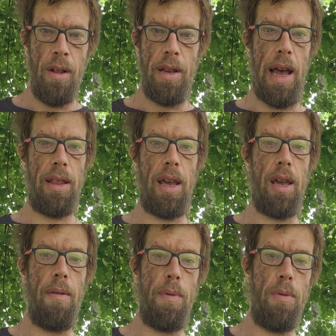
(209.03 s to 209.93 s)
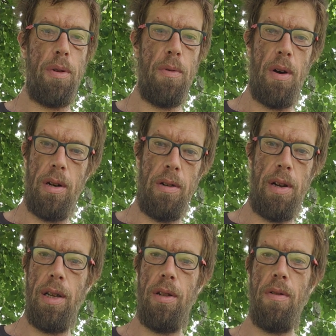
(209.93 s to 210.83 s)
Yet they keep you too
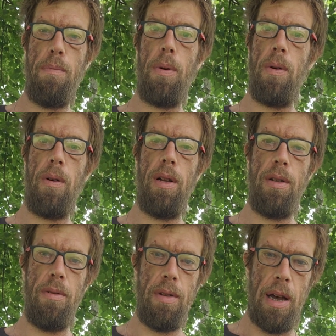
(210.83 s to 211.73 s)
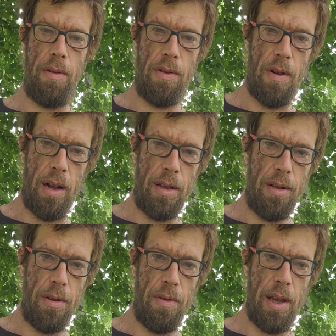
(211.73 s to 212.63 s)
hungry and too poor and too
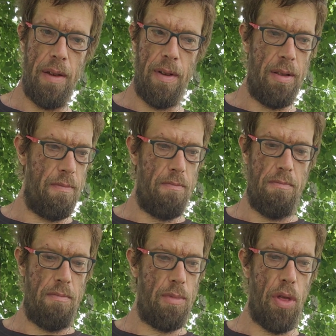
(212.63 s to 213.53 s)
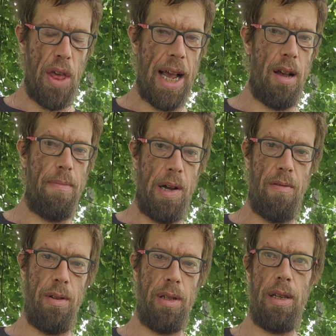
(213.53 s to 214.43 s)
downtrodden to even think
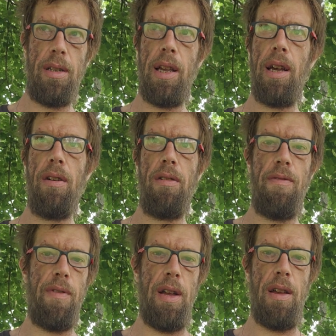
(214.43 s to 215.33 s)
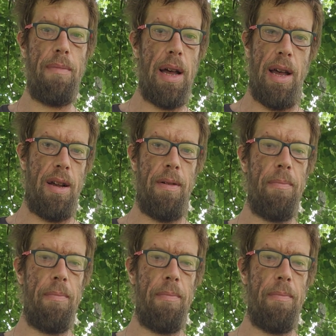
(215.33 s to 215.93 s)
about resisting or fighting back.